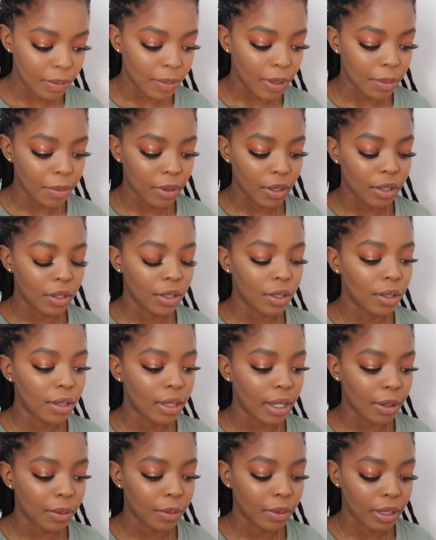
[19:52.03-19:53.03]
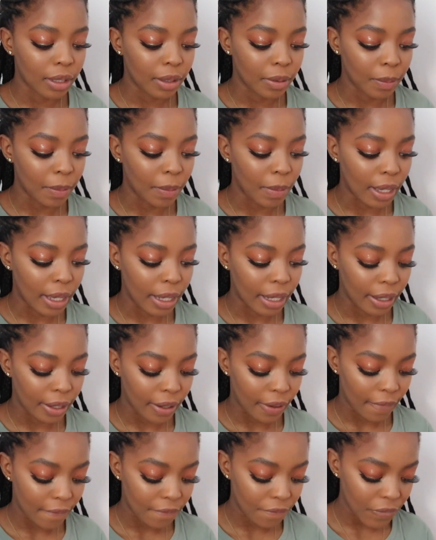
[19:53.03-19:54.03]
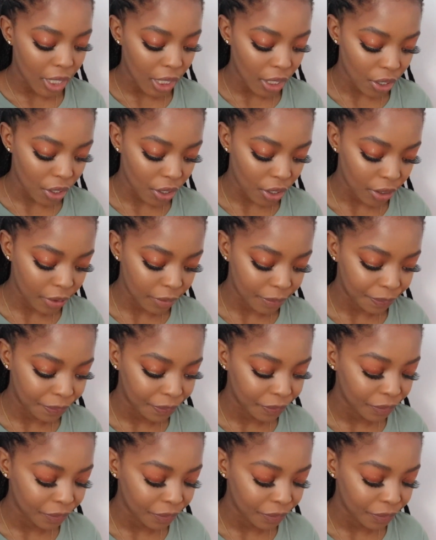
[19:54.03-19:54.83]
but I'm gonna do that with my finger.